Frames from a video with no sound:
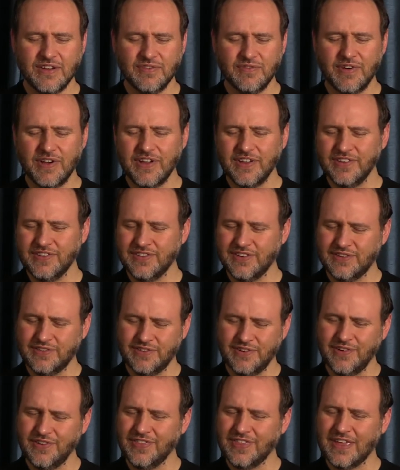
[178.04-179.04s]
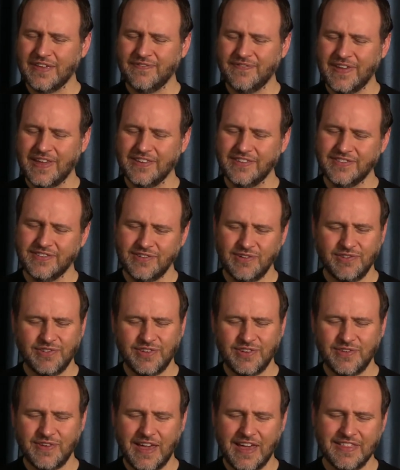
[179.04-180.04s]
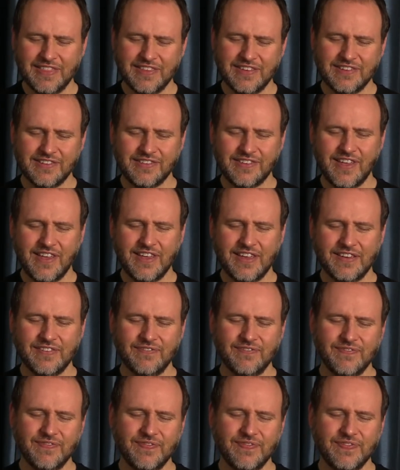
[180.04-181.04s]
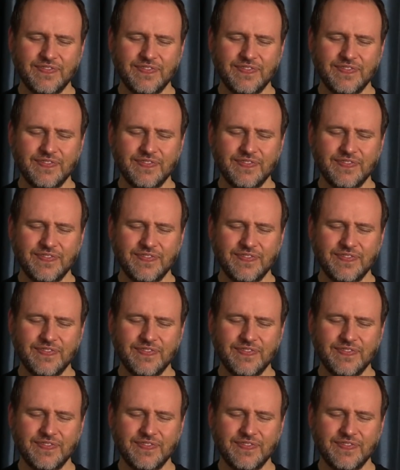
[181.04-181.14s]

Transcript: what is the truth that best suits you at this time,